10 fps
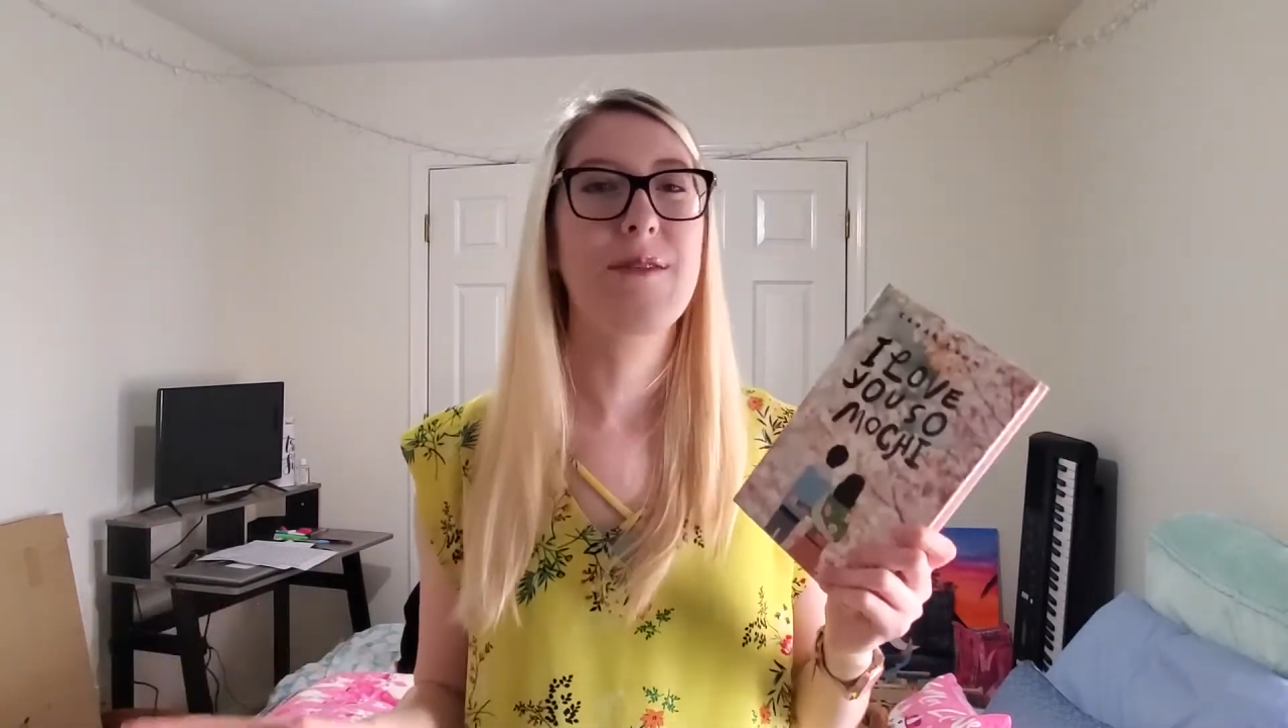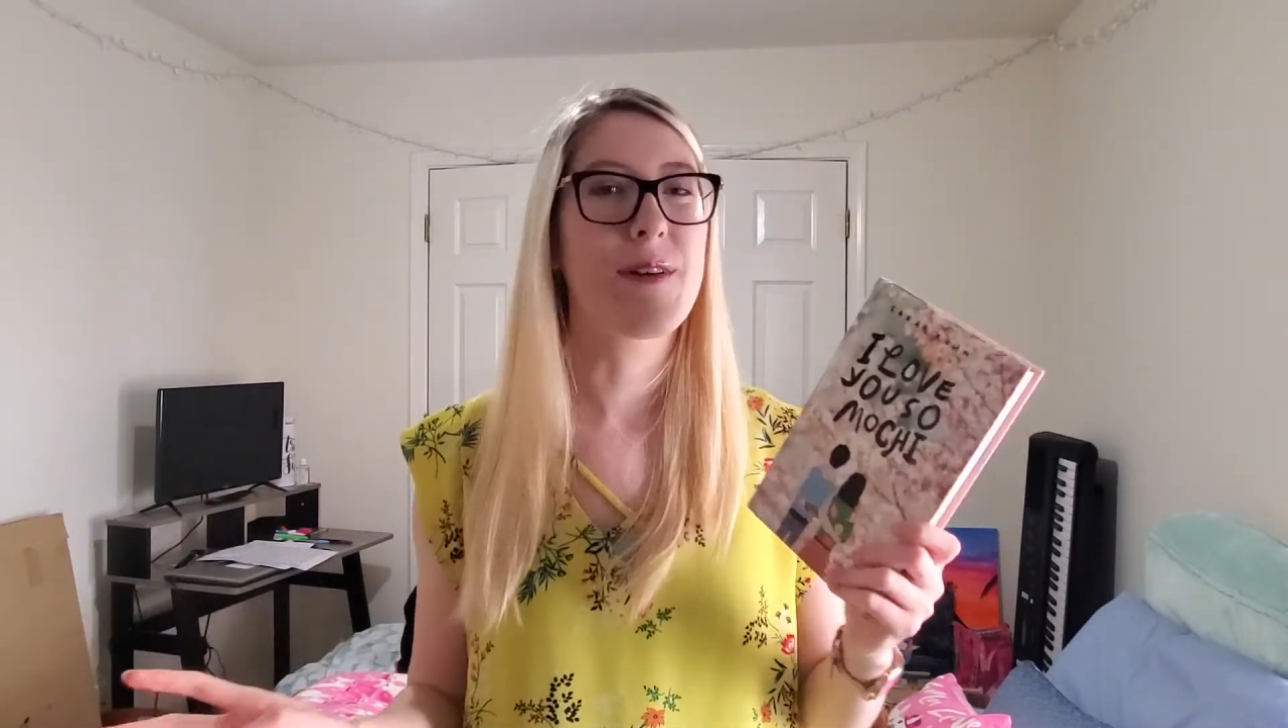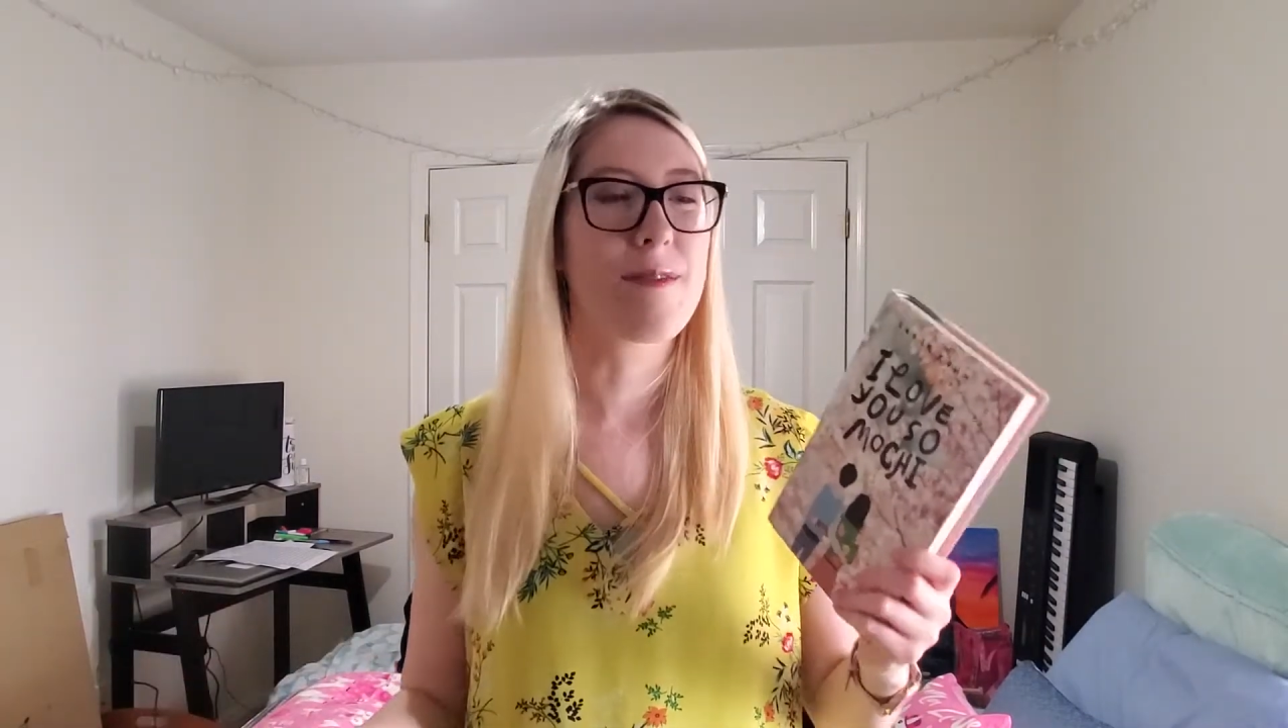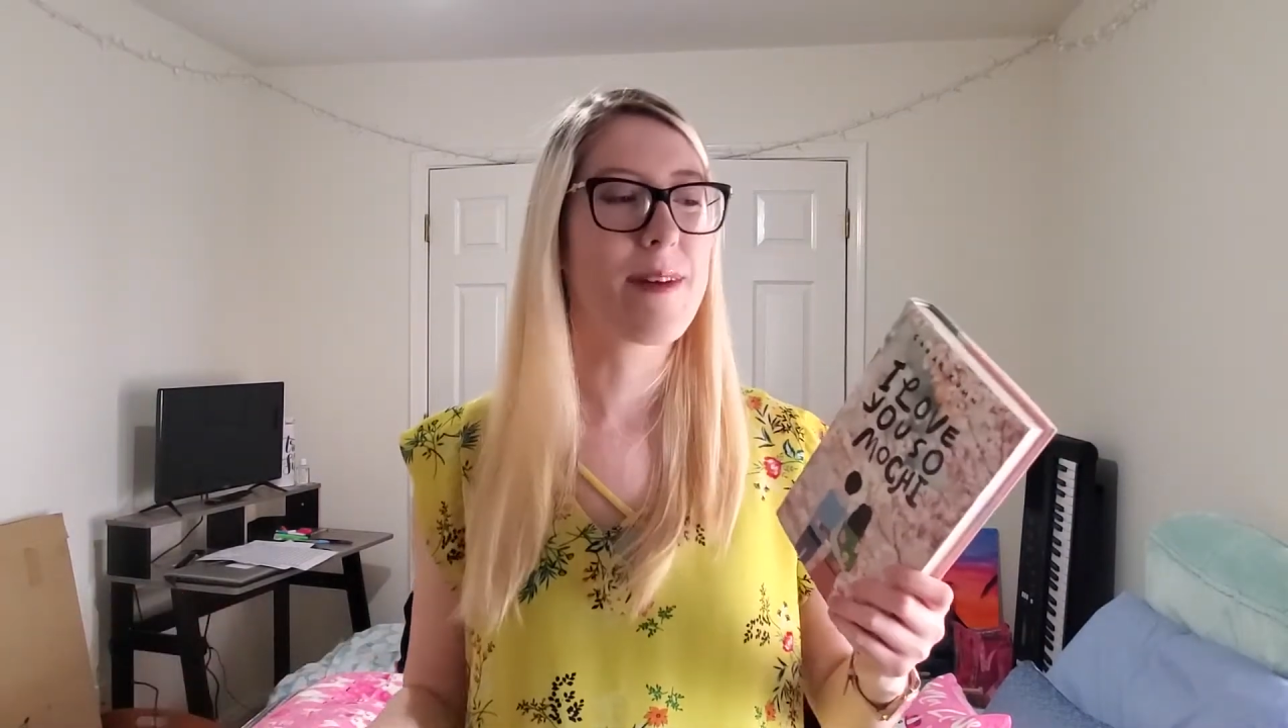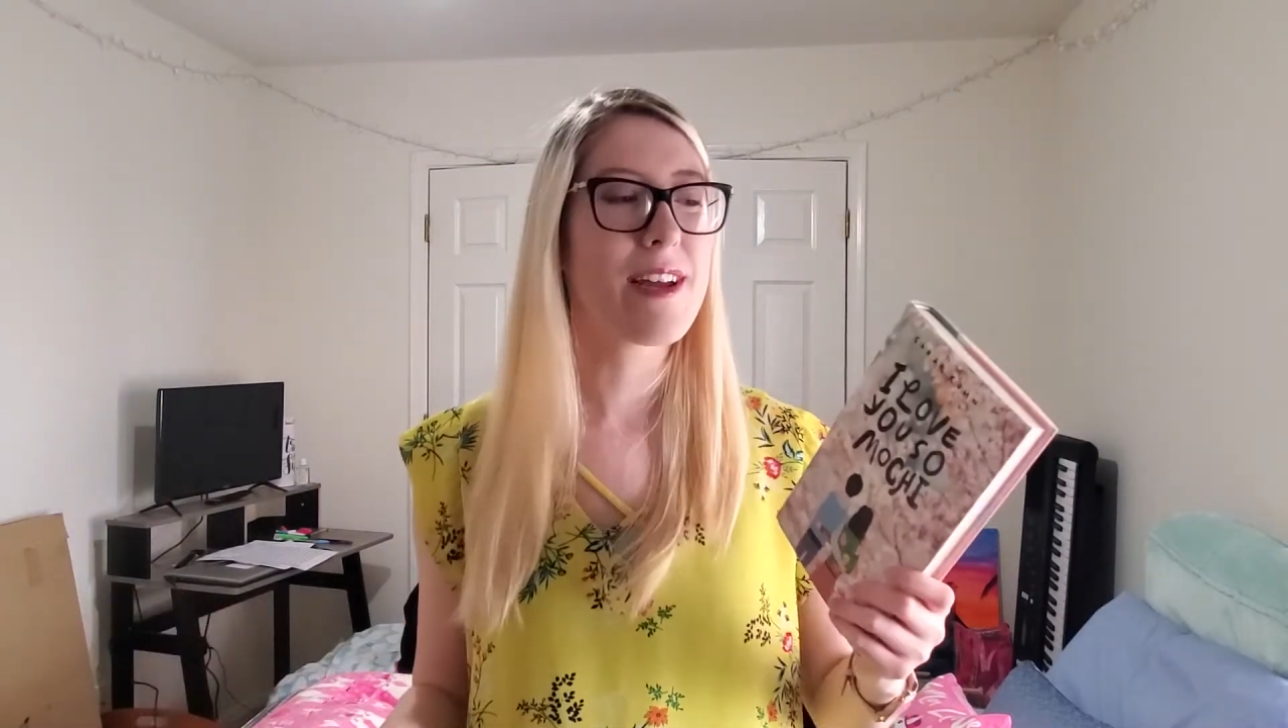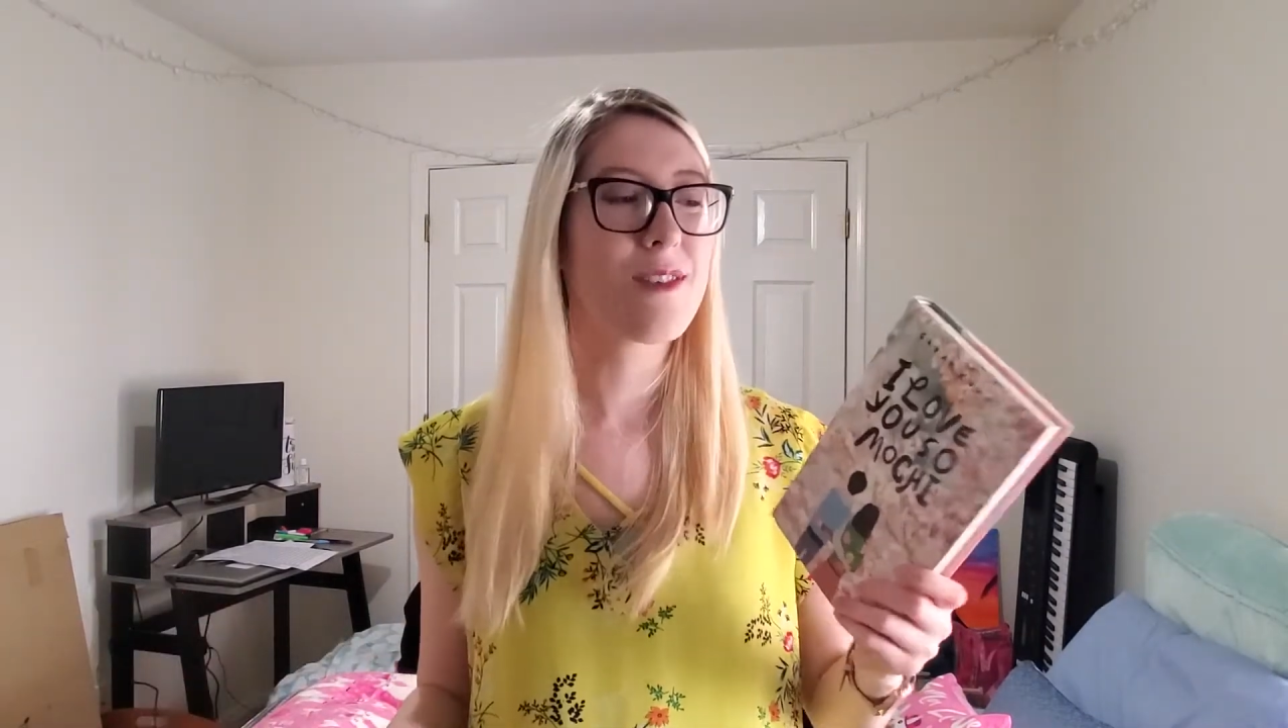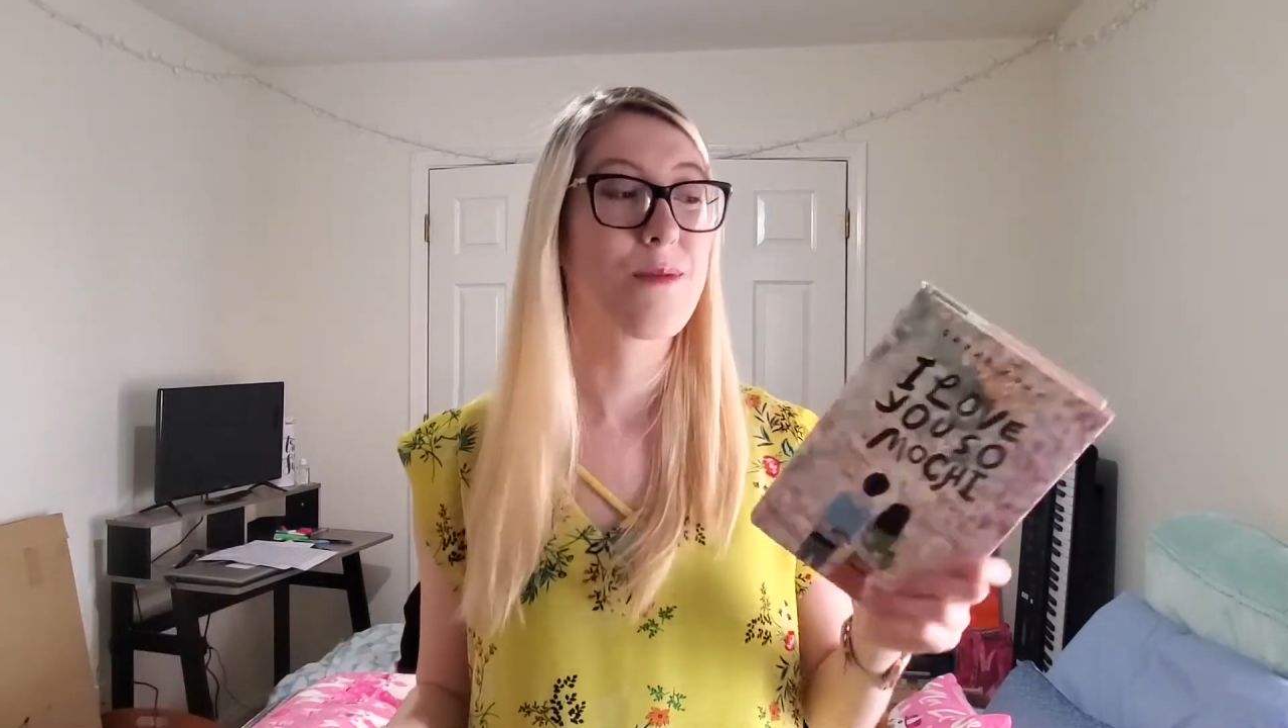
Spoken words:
romance,